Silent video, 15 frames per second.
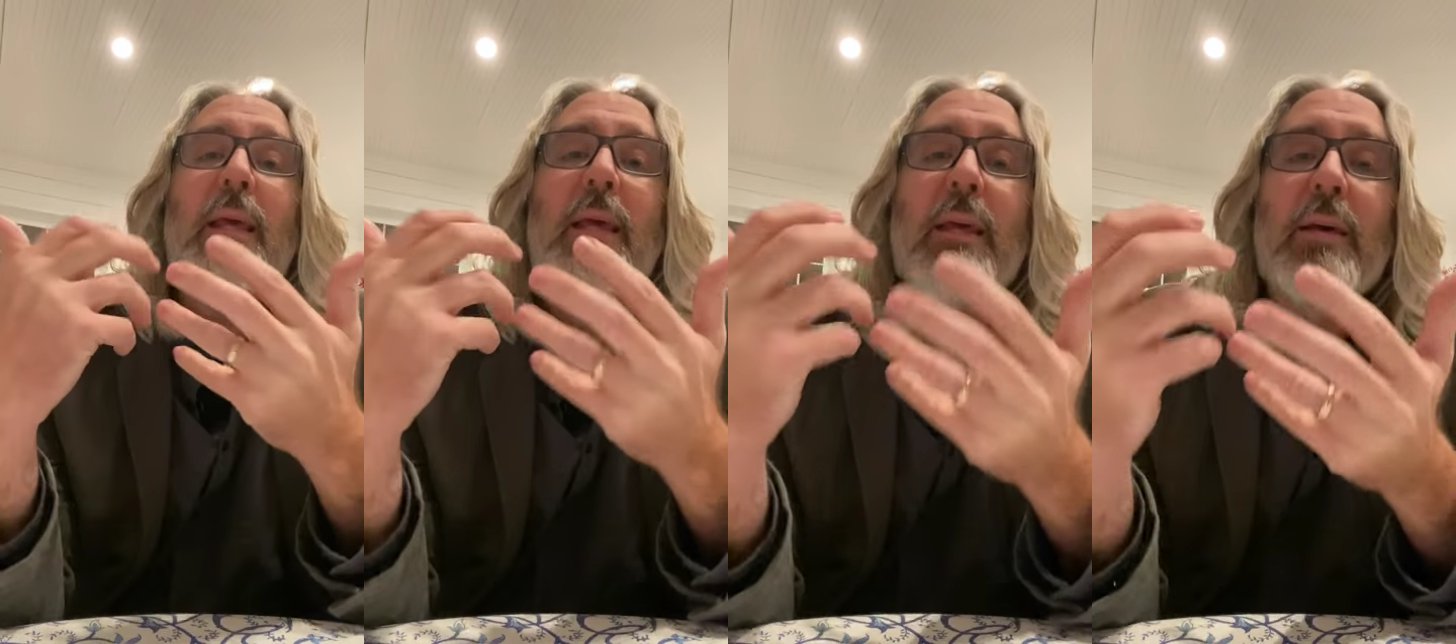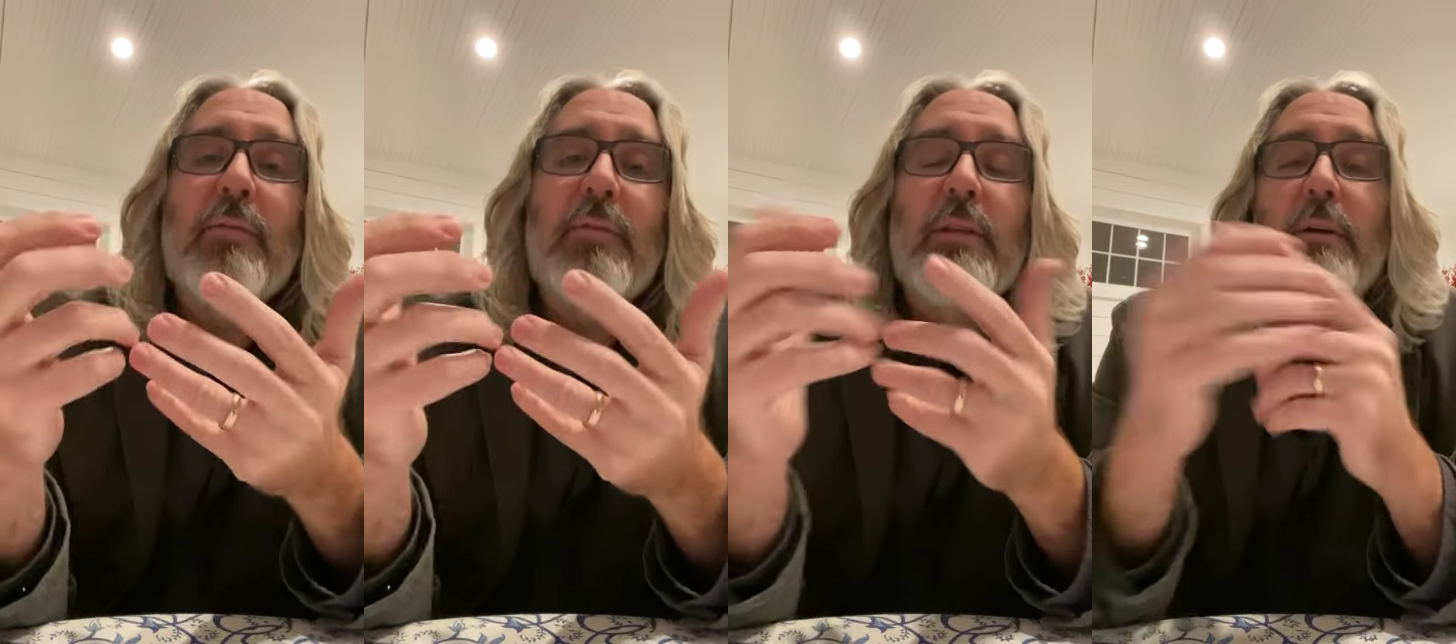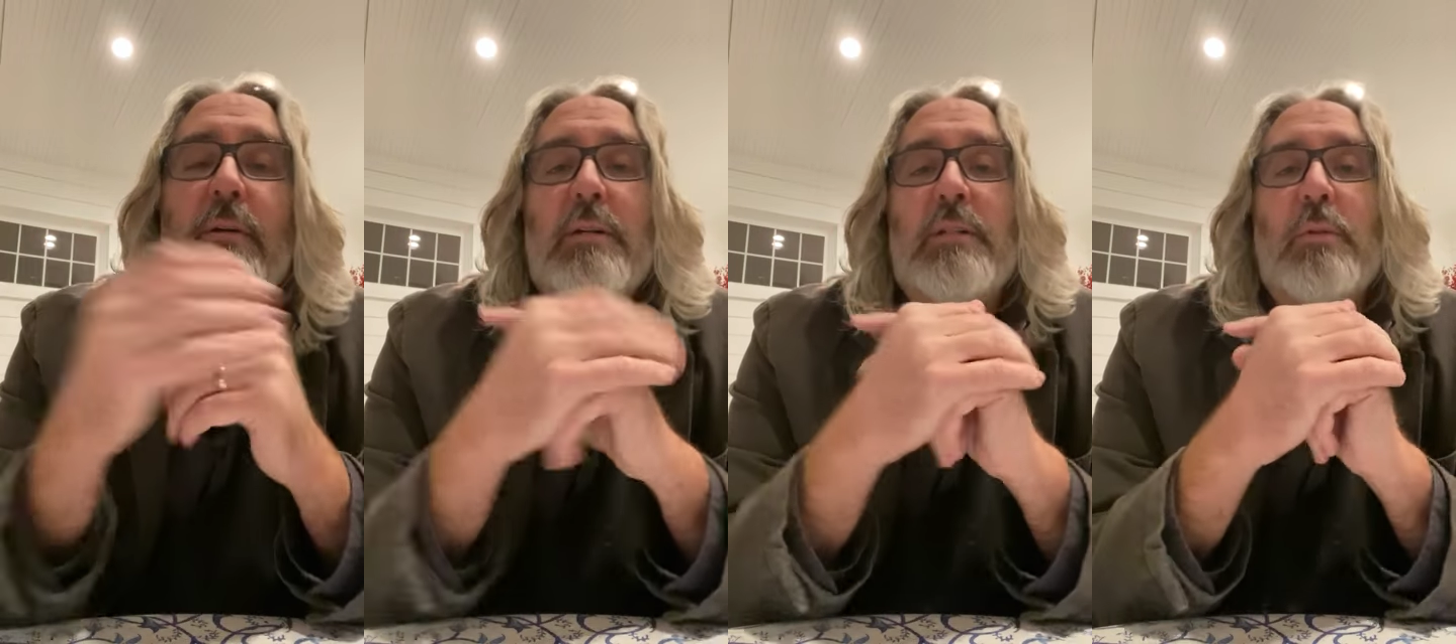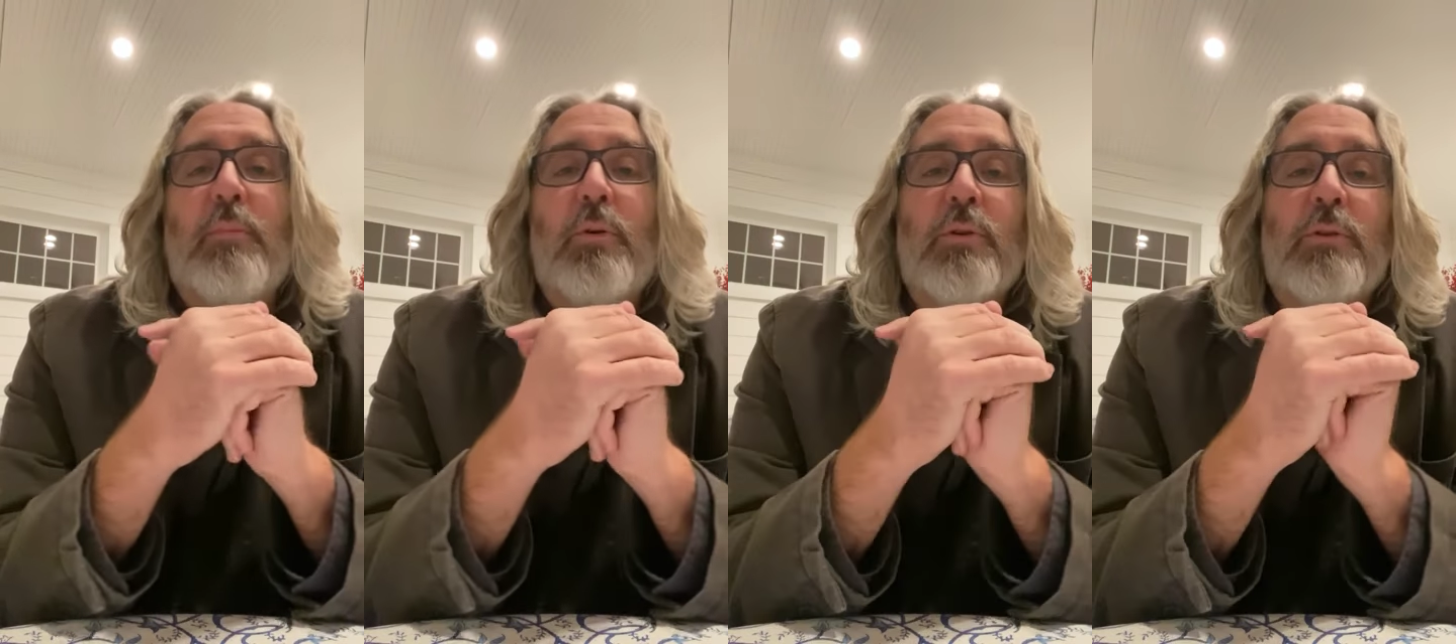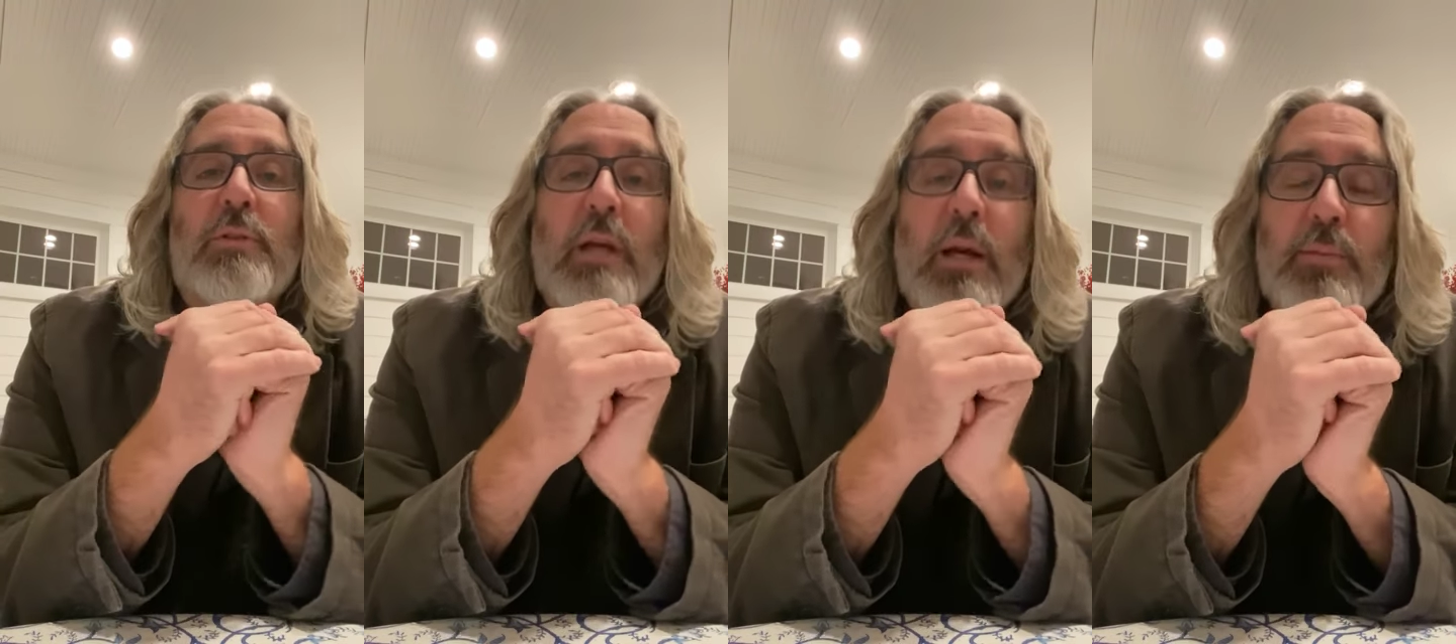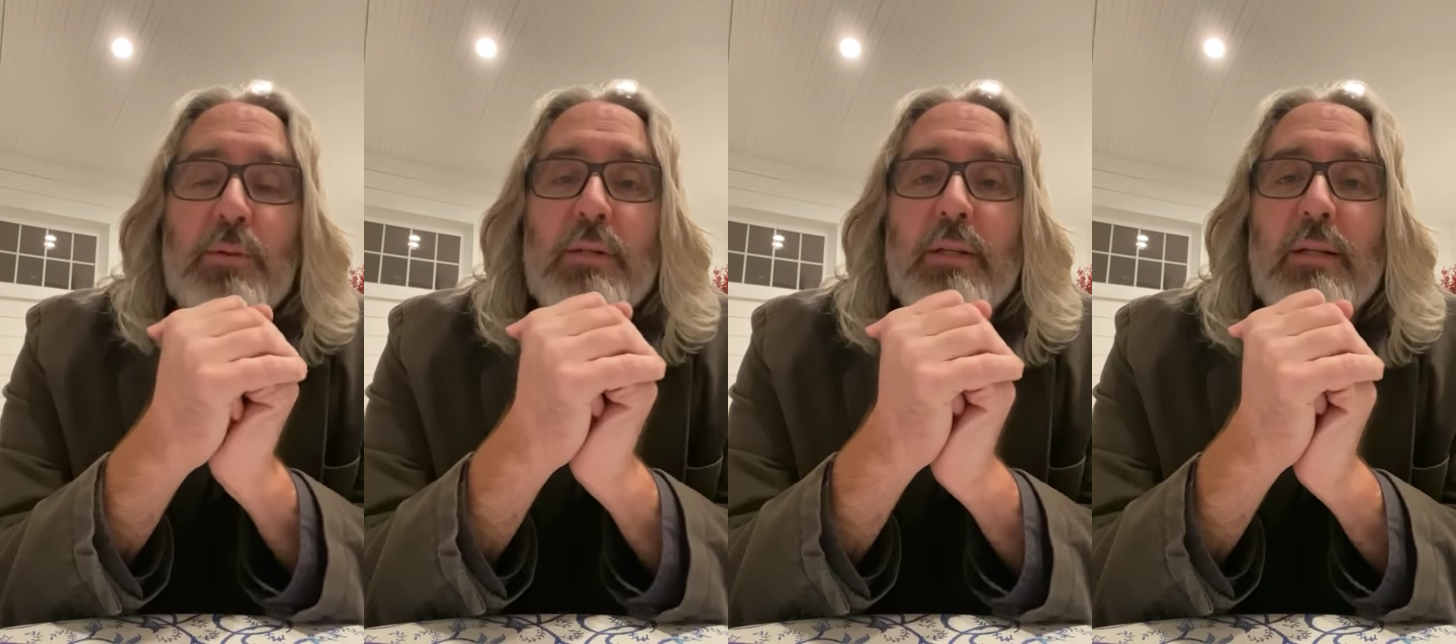if there is a
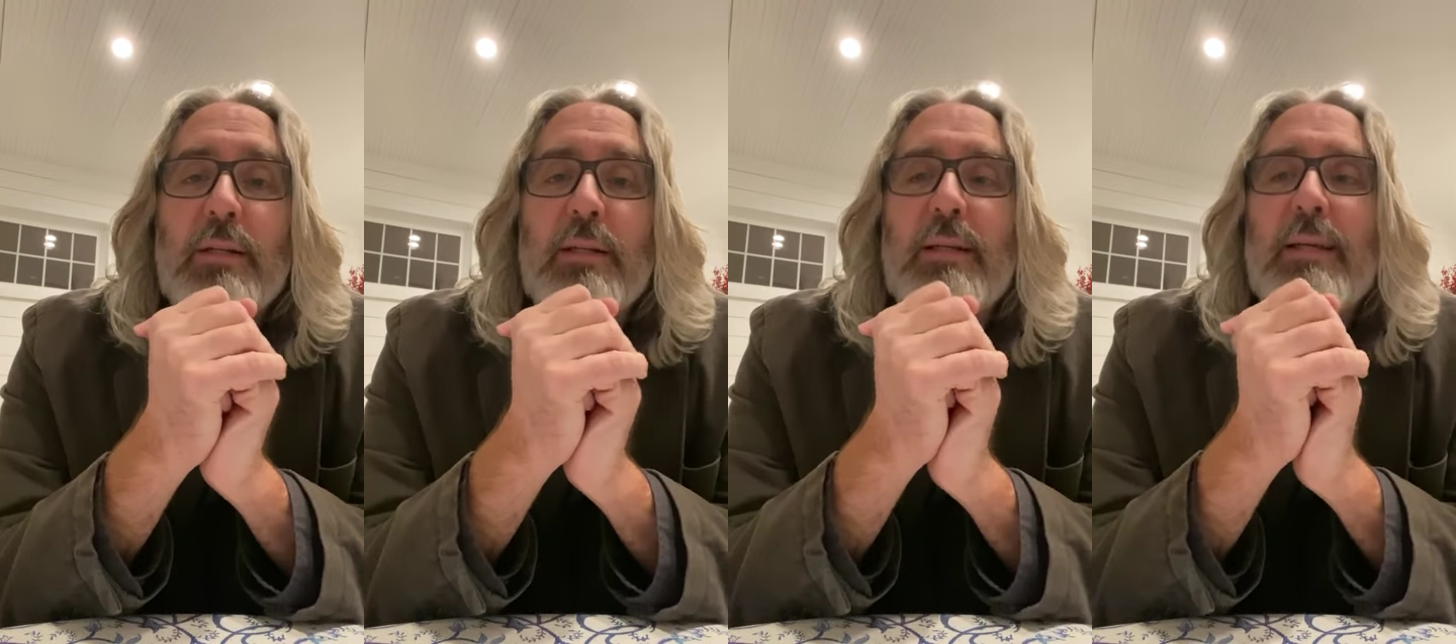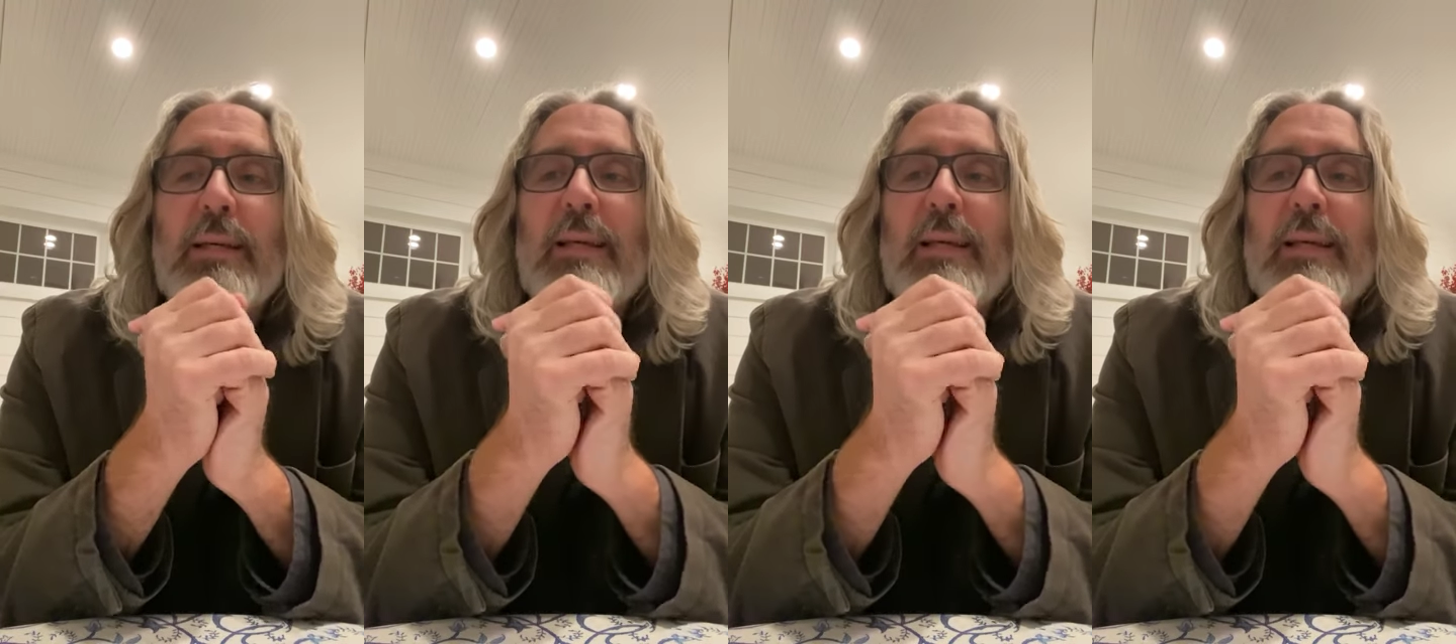perception